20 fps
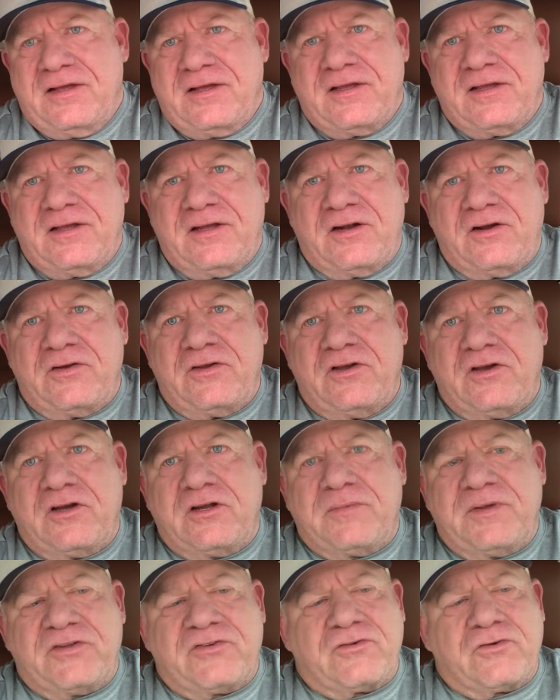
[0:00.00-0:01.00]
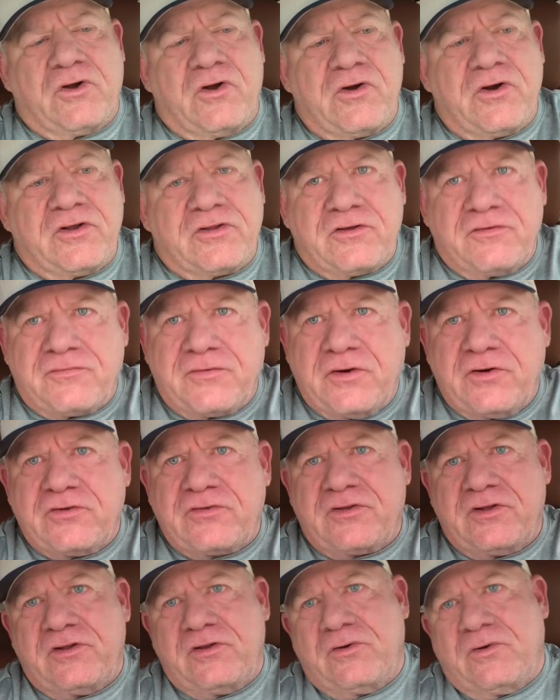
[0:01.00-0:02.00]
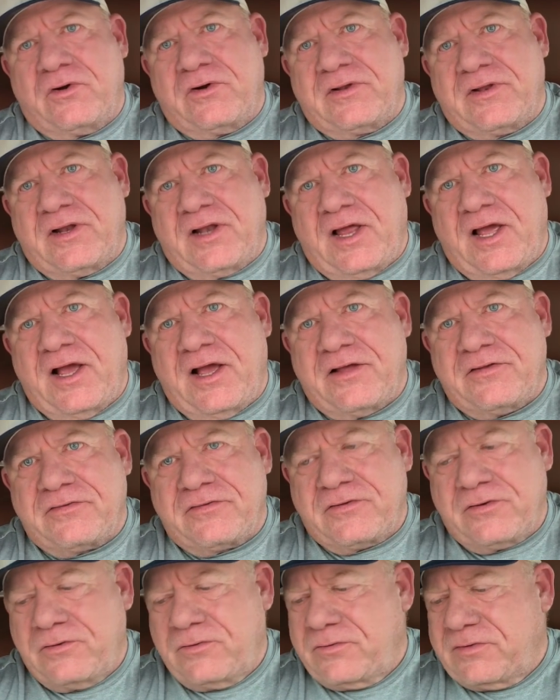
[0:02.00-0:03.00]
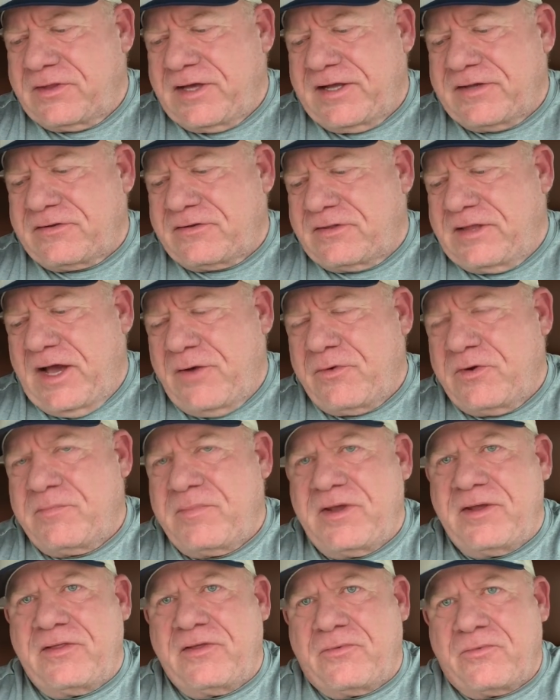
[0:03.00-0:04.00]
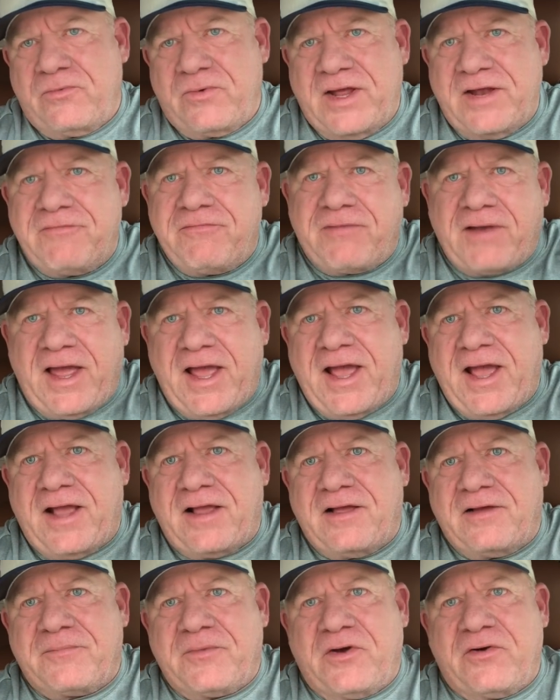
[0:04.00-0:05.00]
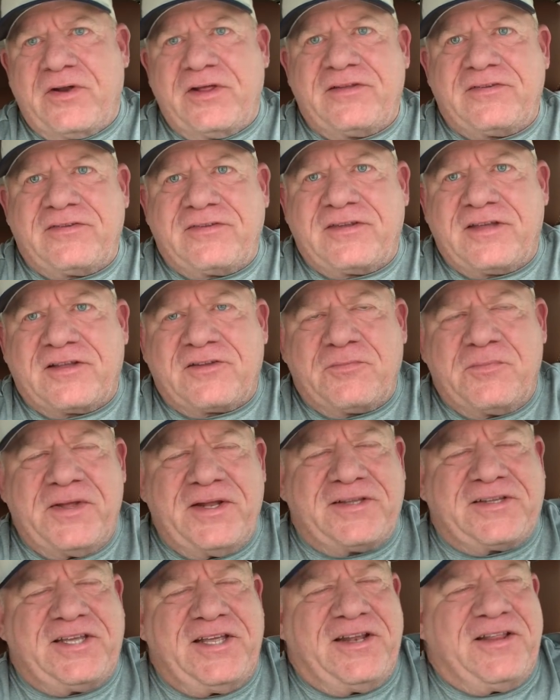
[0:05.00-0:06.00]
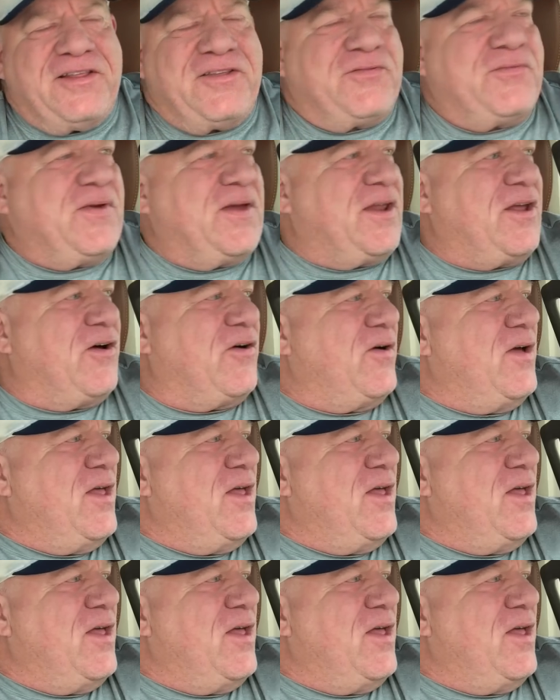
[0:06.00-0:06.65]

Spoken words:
you know, you're going to be stronger at the first than you are in the last. So that would be the red flag. I'm already 6 minutes into this video.